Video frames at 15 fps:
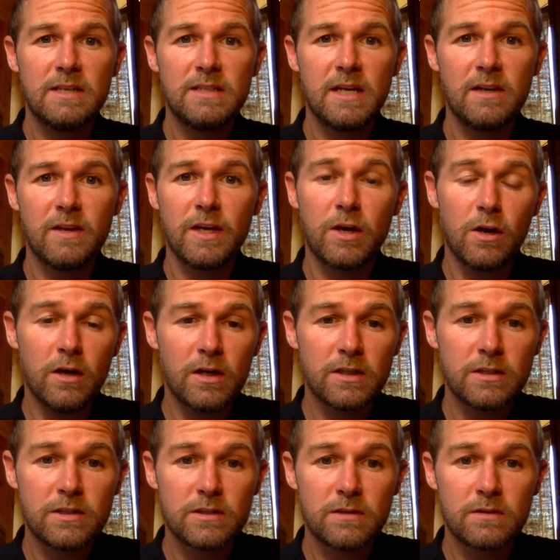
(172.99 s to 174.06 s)
telling
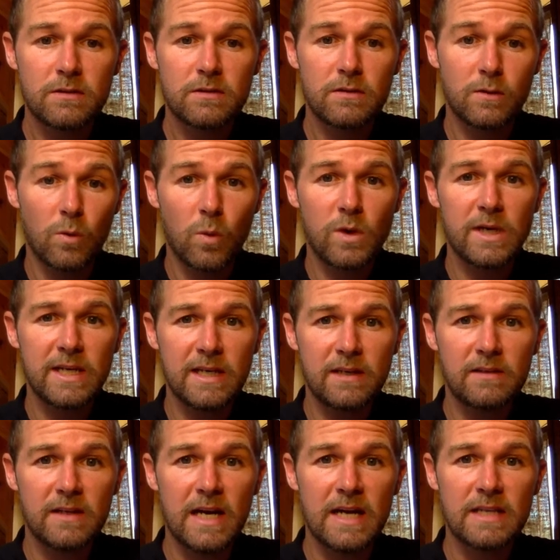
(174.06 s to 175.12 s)
us, the working
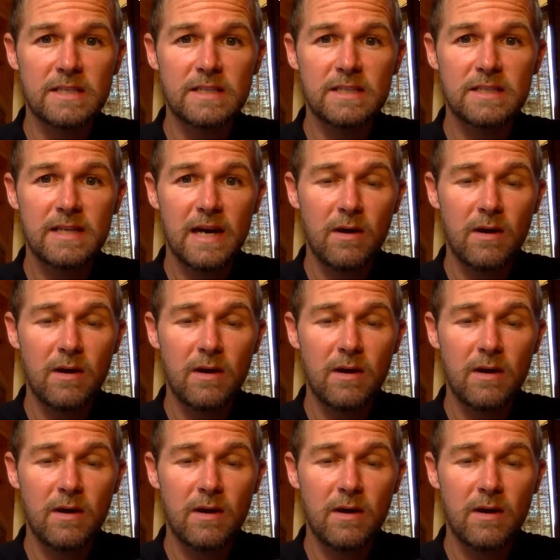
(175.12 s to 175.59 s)
class,